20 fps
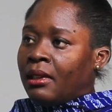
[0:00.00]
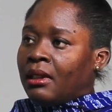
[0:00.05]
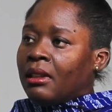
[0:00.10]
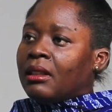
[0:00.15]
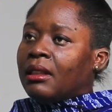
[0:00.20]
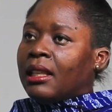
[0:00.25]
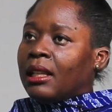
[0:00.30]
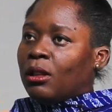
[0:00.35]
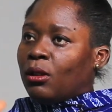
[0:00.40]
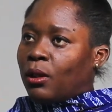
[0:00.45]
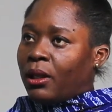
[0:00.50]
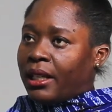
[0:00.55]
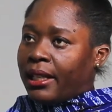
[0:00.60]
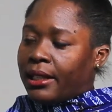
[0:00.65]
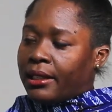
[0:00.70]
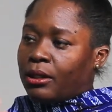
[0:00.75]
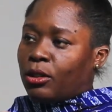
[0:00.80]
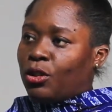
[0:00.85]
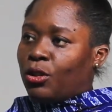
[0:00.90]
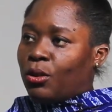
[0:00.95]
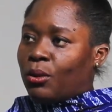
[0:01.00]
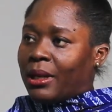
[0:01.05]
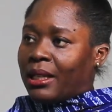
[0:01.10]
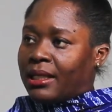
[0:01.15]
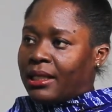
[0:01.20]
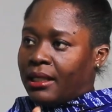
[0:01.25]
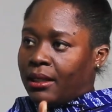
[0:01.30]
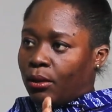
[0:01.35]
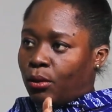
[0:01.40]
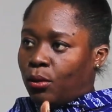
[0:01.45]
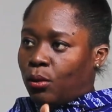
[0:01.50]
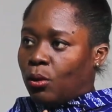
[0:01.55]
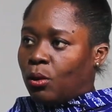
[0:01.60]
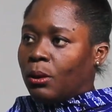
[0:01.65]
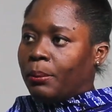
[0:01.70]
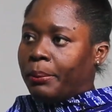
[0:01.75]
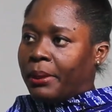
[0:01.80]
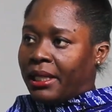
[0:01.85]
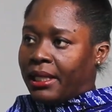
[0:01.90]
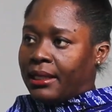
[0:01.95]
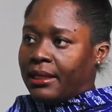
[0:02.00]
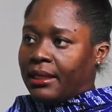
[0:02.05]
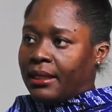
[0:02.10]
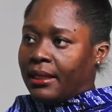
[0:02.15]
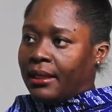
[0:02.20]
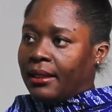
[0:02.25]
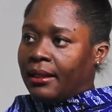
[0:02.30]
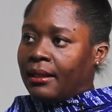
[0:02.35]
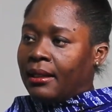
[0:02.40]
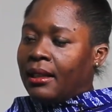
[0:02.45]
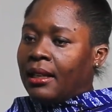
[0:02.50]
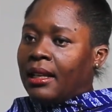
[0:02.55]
They look at you as a whole person,